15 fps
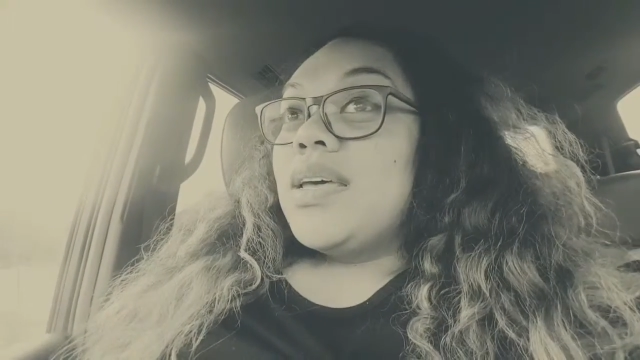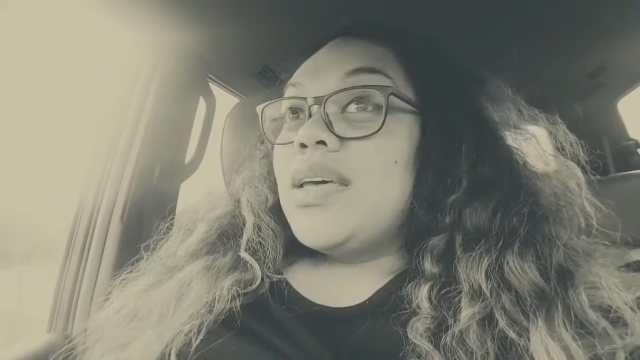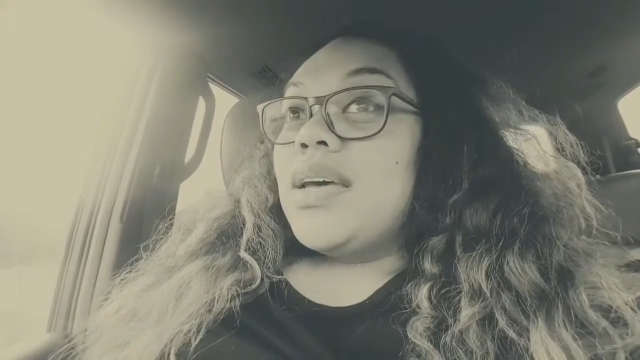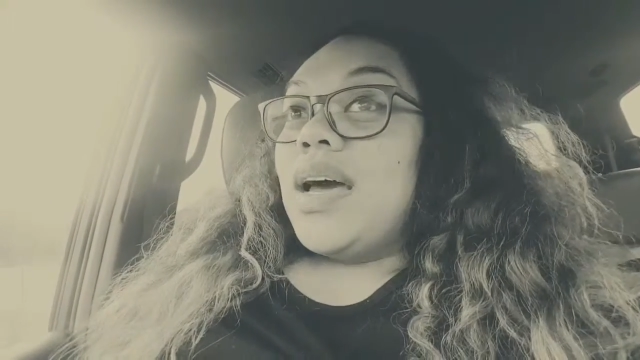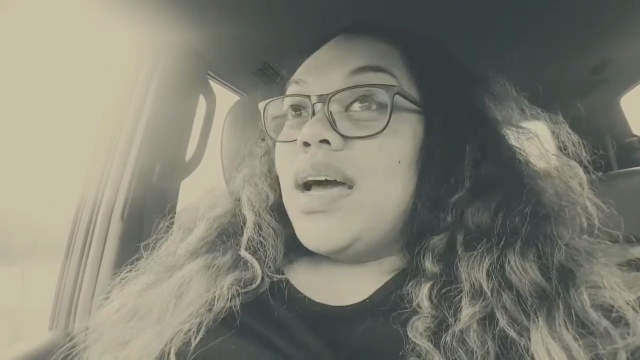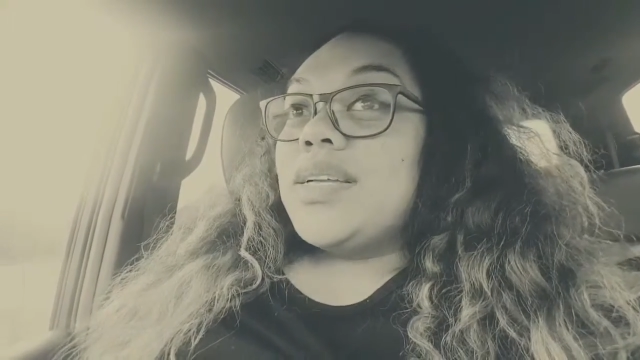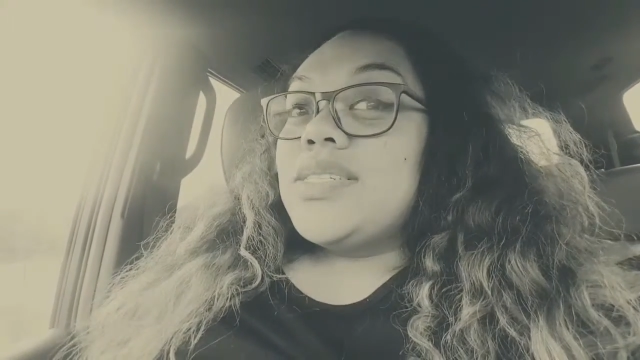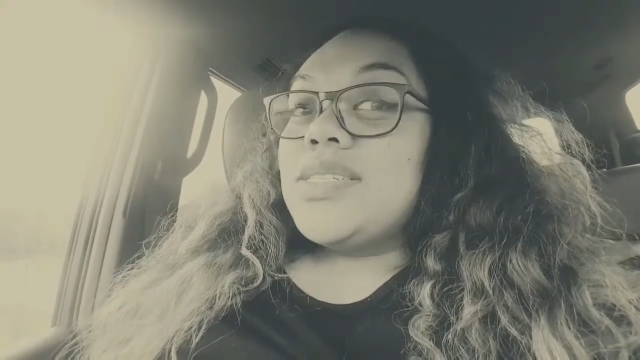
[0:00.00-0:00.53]

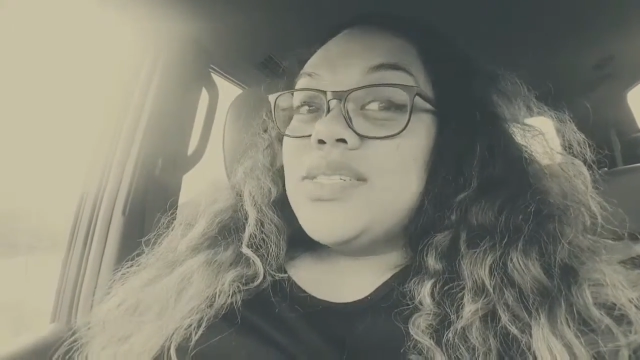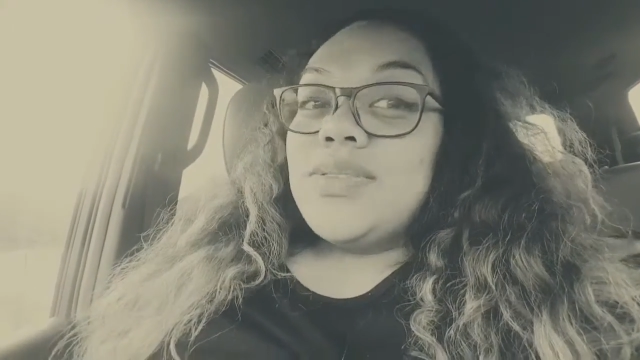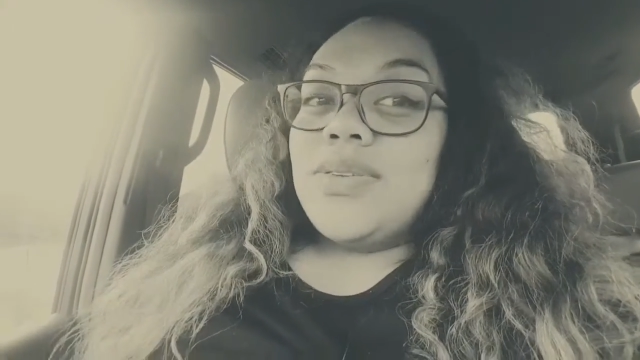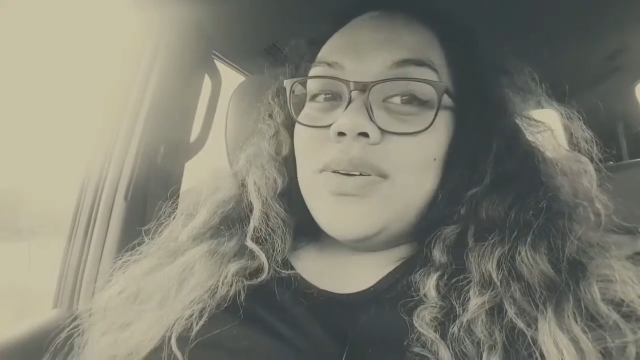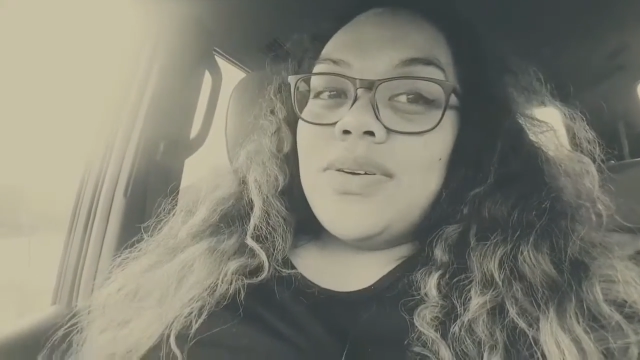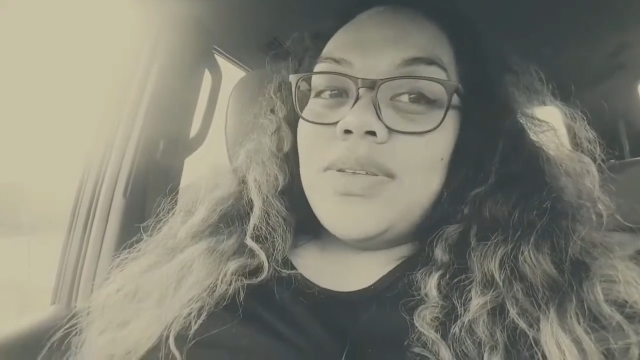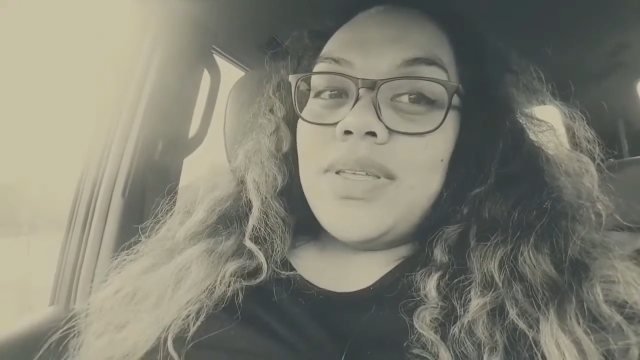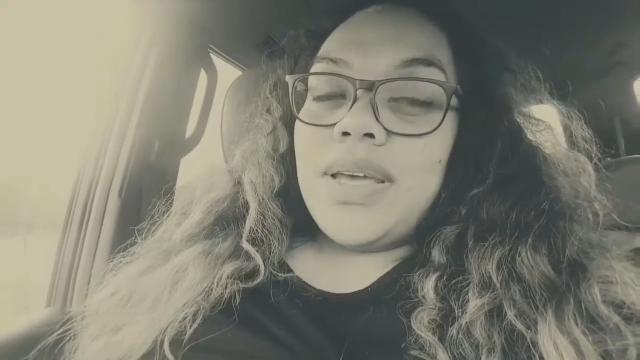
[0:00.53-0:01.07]
I just know
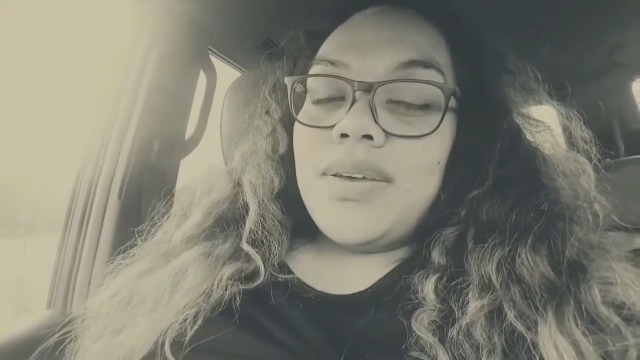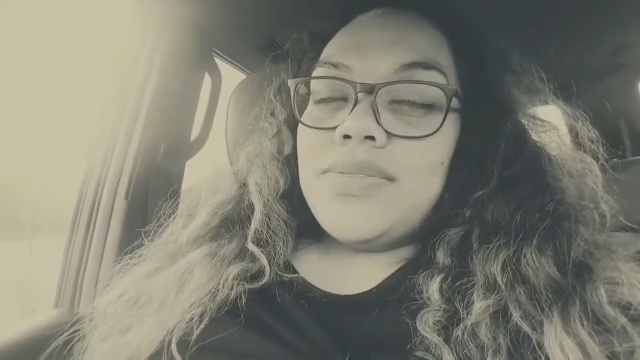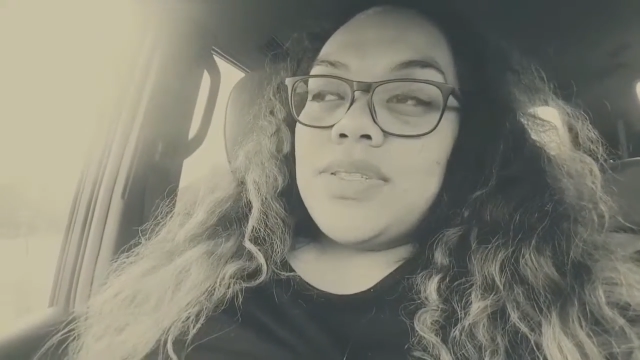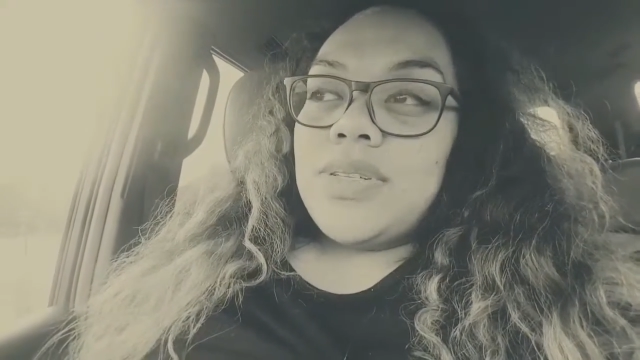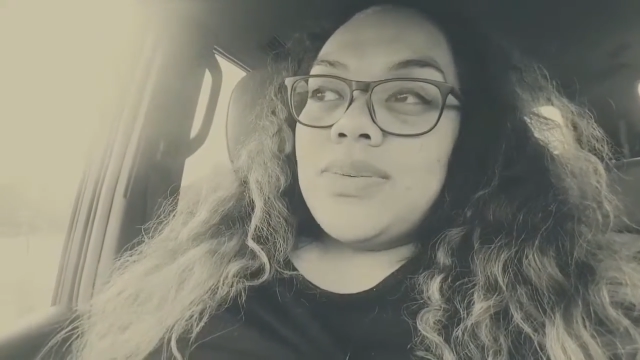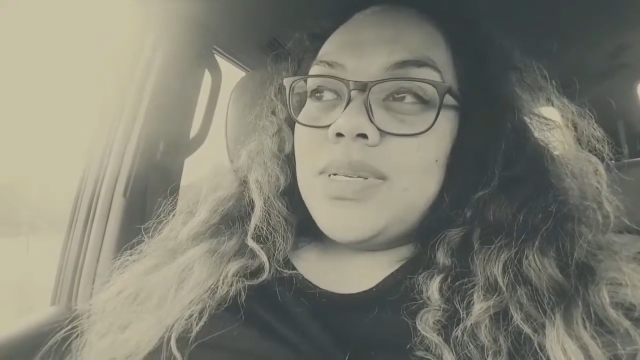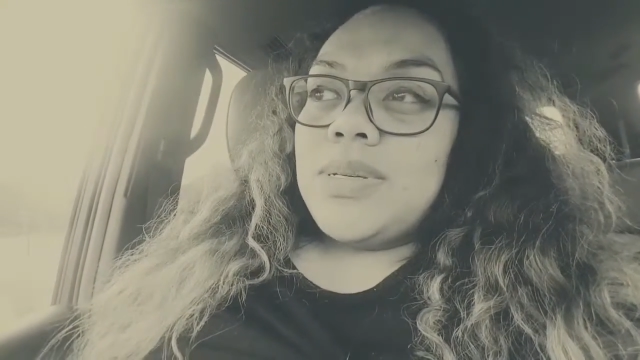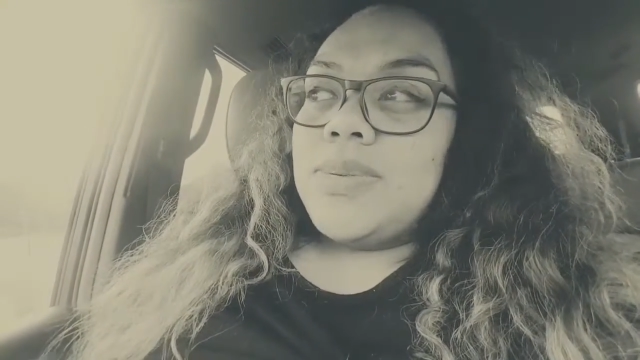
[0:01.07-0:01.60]
they have so
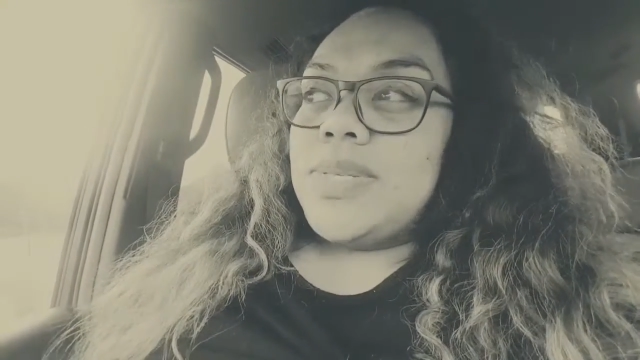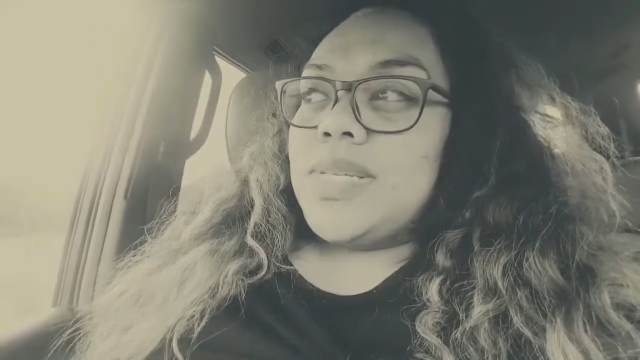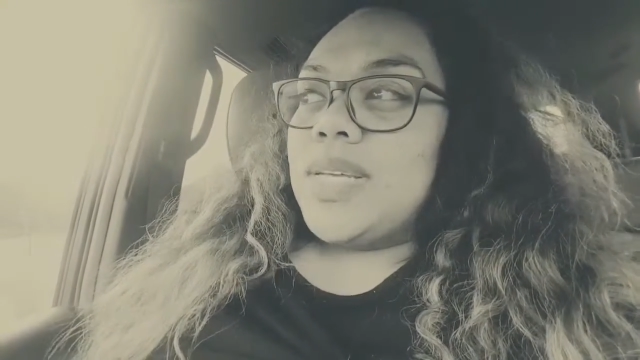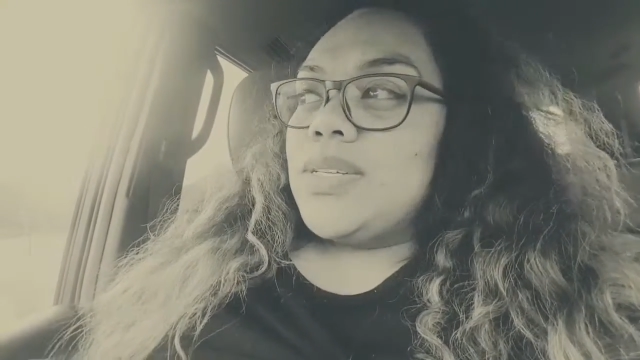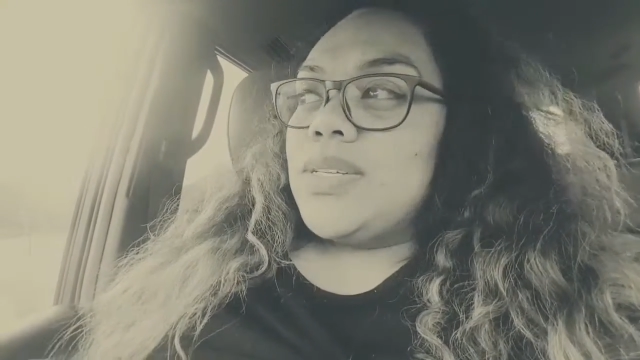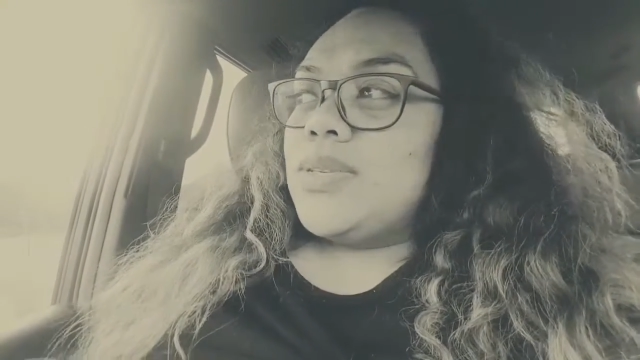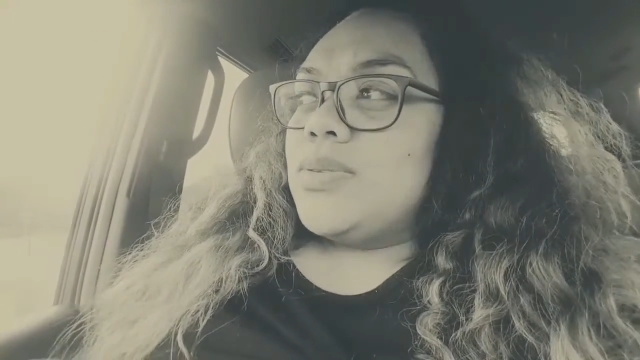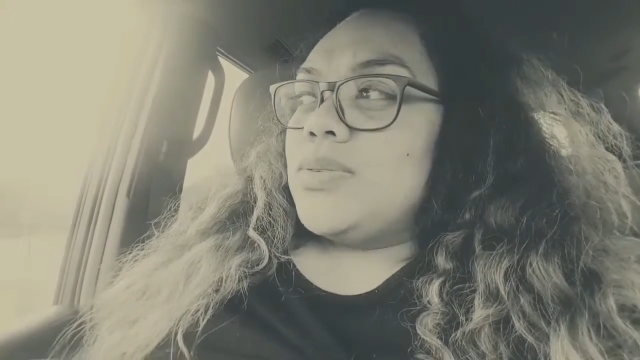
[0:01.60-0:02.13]
much
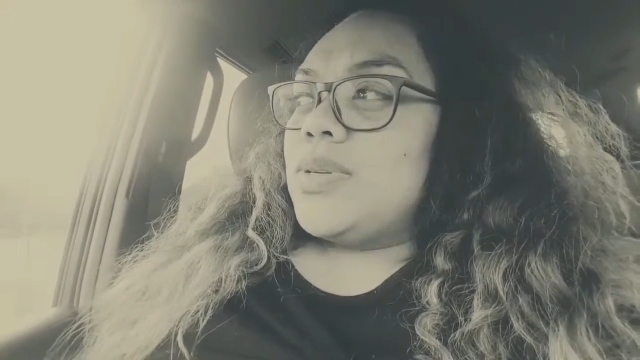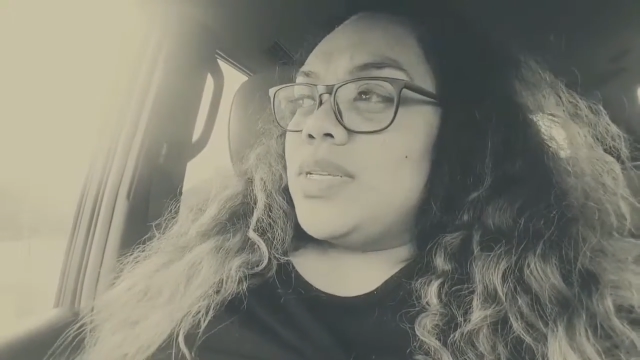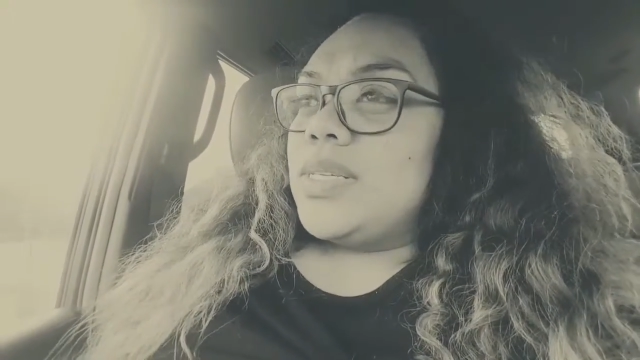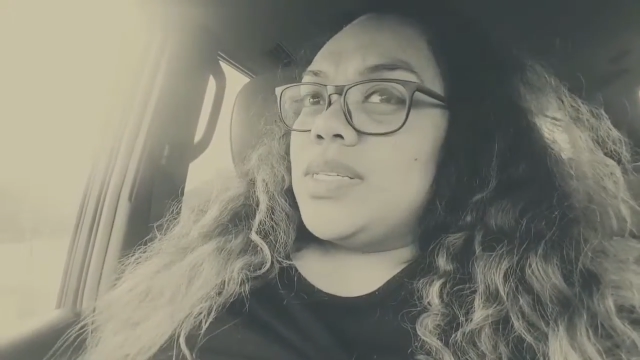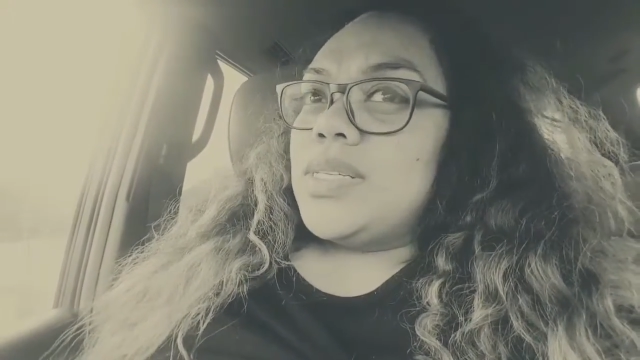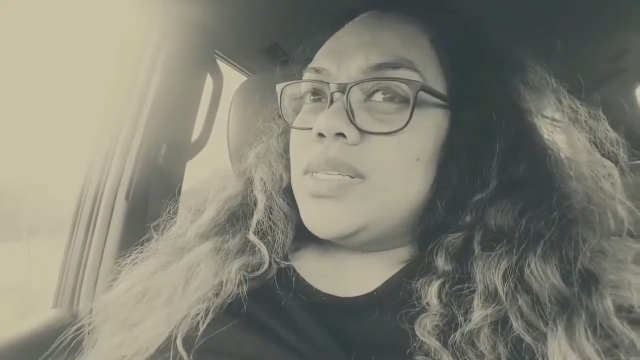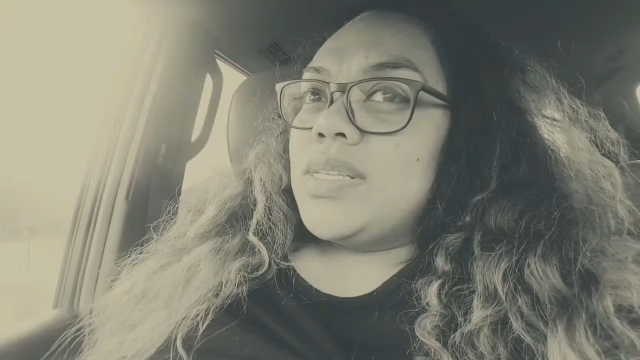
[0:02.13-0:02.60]
potential, and just